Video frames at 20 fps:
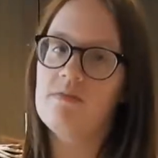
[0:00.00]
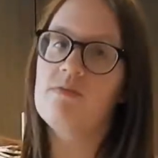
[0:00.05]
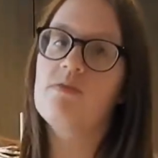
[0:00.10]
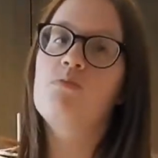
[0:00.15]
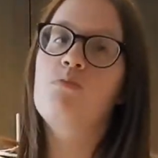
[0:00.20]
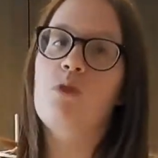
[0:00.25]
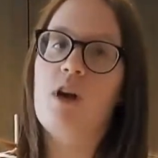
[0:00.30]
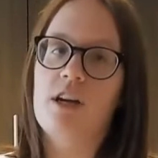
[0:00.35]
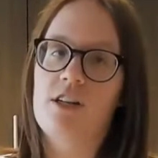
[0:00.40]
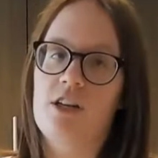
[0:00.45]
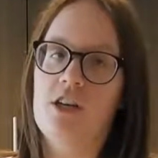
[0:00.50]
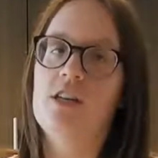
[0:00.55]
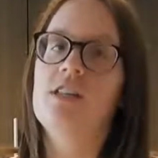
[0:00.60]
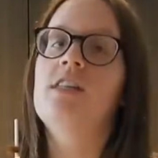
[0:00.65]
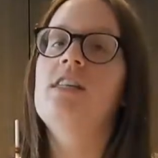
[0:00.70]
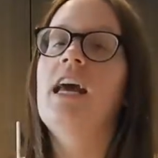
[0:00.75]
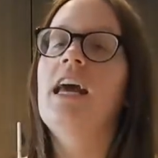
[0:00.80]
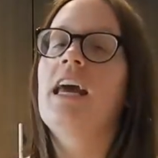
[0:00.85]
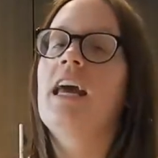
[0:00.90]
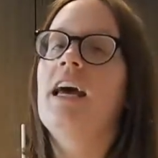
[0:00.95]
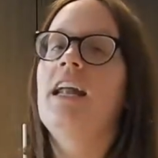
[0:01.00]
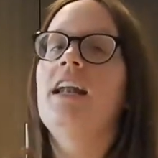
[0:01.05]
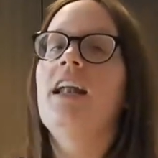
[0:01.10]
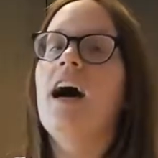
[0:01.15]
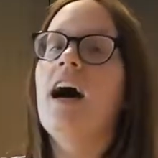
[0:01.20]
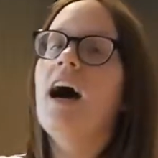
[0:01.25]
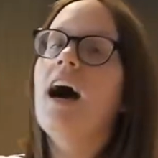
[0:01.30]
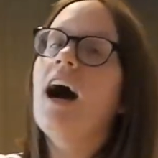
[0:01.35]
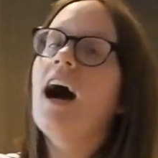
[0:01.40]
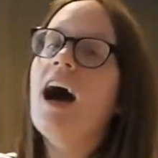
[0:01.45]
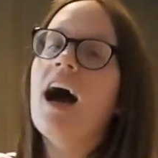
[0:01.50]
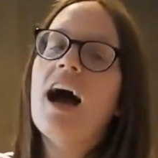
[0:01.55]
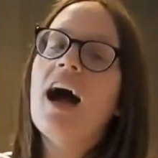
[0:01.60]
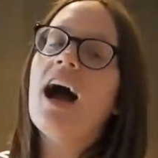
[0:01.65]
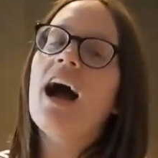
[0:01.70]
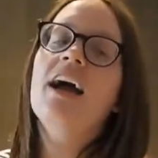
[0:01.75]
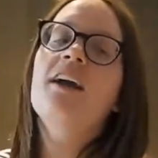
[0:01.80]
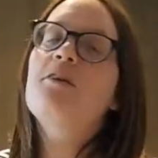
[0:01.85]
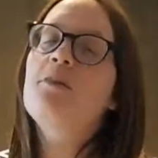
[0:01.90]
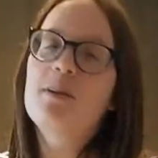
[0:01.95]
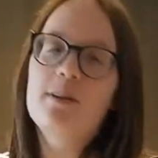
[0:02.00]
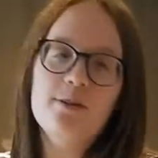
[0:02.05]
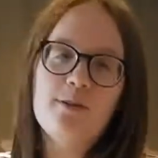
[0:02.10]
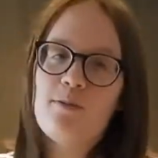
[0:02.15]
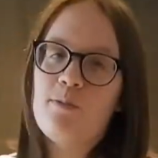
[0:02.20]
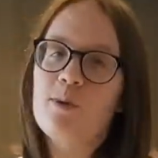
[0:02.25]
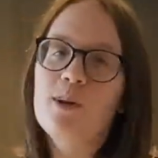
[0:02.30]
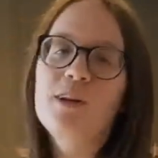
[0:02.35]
precious and I don't wanna do more